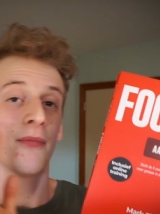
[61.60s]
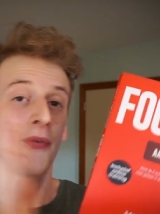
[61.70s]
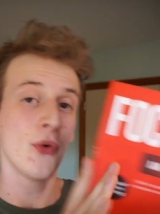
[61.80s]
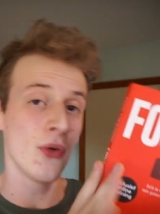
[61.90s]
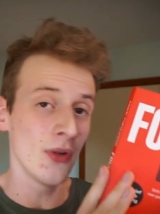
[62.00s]

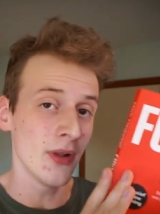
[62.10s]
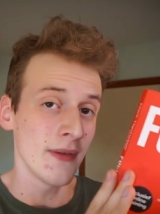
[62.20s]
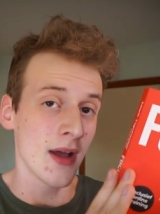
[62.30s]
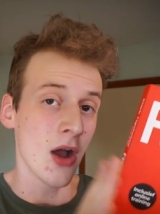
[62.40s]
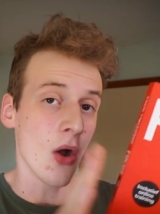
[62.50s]
full
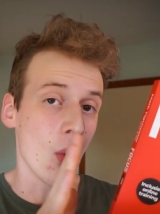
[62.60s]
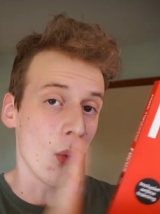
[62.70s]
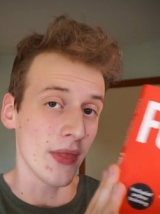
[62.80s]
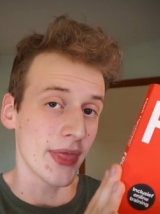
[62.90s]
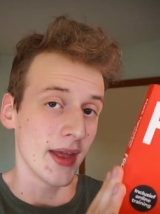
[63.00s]

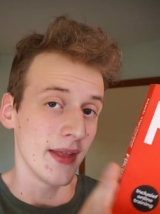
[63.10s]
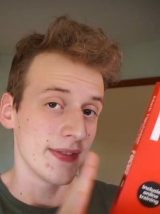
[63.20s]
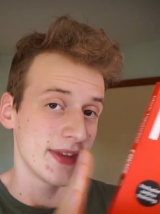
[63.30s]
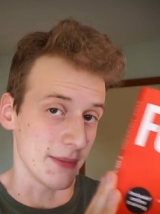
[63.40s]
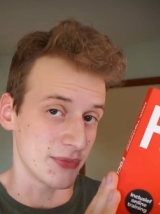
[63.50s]
with
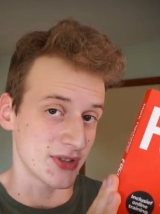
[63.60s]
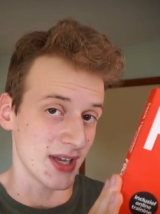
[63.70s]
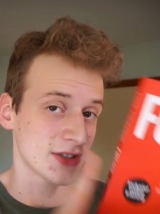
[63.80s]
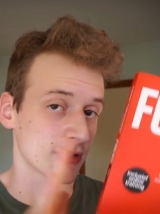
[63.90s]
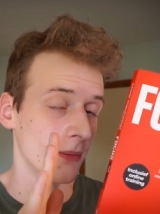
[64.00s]
tips.
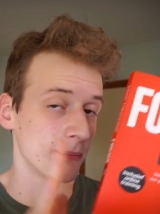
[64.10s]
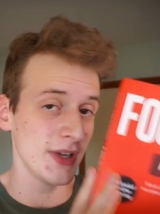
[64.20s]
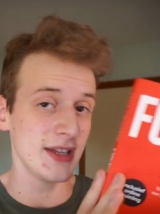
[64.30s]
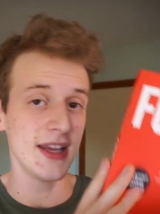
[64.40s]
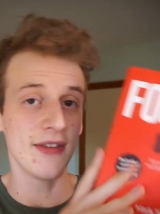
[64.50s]
It's
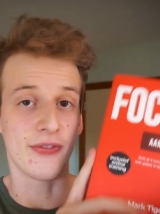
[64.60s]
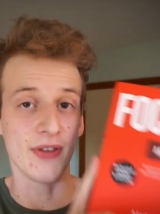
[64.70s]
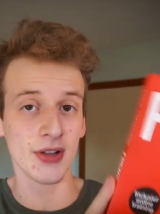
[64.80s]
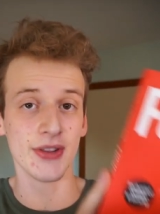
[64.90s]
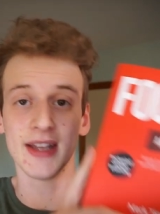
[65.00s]
completely
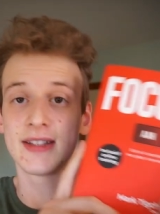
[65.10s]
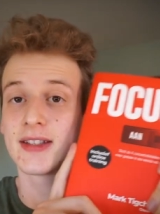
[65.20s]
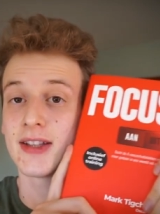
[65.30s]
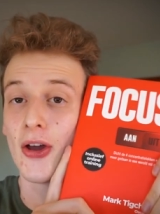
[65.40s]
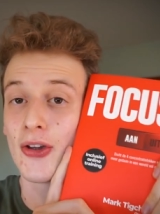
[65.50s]
filled.
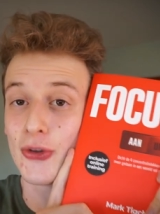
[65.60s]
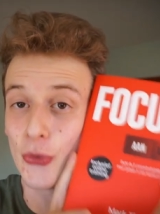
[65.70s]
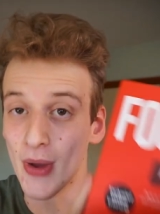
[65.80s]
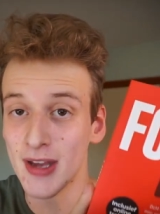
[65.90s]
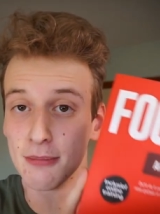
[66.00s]
It's a
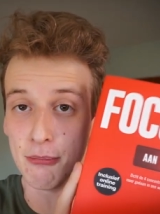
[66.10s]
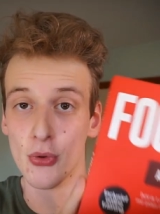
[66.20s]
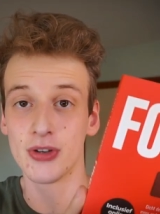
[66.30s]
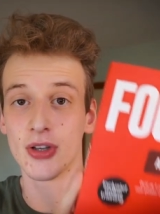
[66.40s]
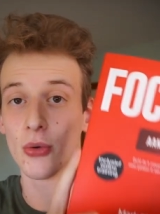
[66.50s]
great
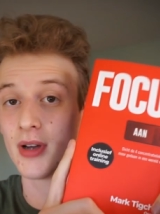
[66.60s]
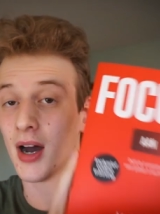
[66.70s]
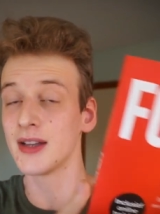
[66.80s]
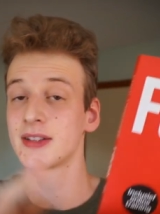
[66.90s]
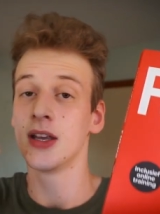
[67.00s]
book. So
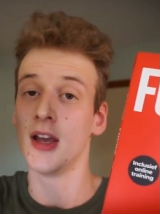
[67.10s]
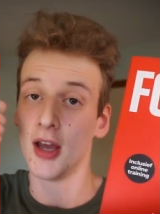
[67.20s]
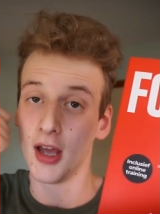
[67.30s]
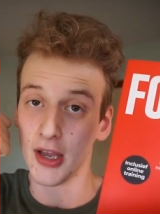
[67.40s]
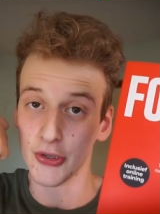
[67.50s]
guys,
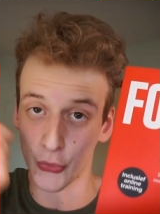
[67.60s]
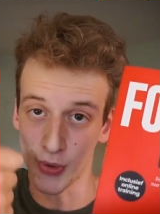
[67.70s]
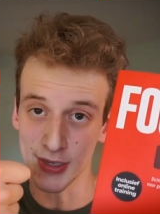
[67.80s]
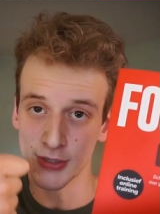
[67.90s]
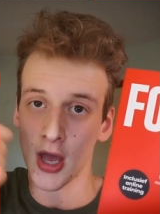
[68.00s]

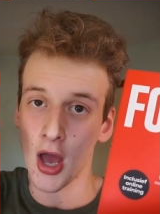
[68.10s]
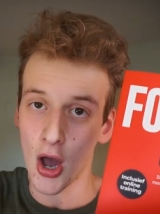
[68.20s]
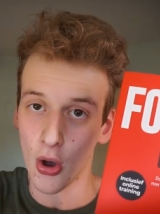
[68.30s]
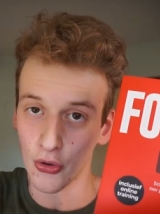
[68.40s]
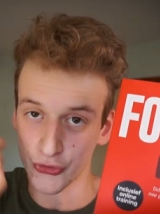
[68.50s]
great
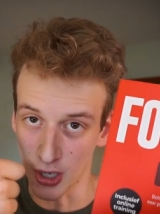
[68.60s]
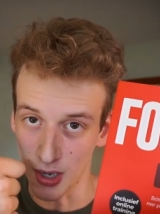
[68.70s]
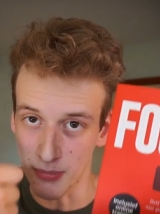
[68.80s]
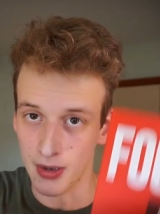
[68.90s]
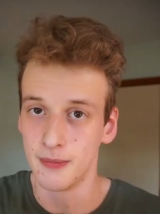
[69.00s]

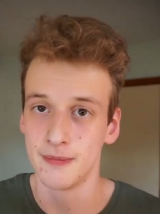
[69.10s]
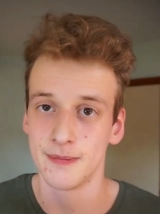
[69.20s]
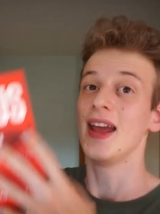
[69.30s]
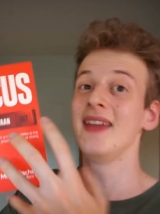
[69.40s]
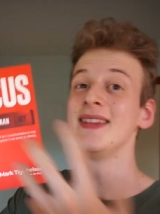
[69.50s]
job.
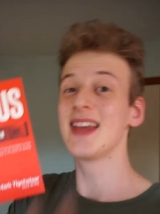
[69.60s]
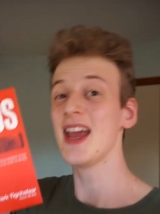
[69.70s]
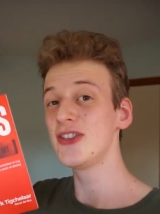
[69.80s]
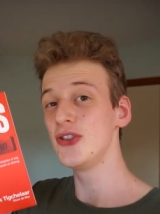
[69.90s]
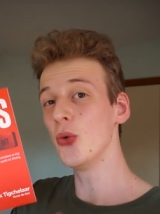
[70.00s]
In
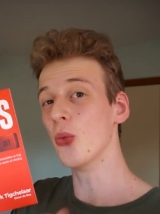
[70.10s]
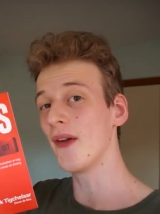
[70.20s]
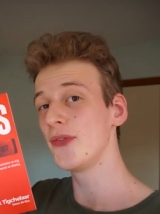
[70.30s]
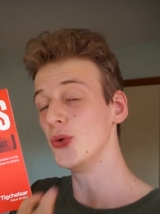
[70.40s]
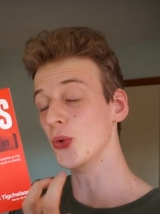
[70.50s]
case you
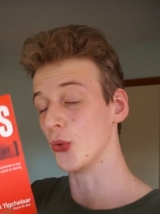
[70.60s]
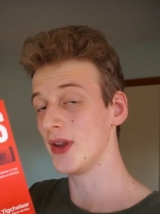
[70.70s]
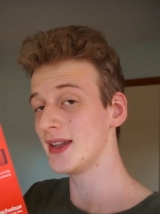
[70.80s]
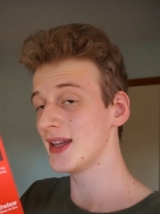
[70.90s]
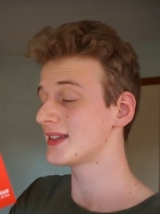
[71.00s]
want to
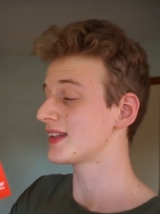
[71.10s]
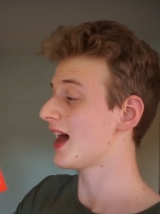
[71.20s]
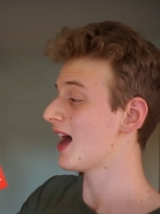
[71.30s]
read it,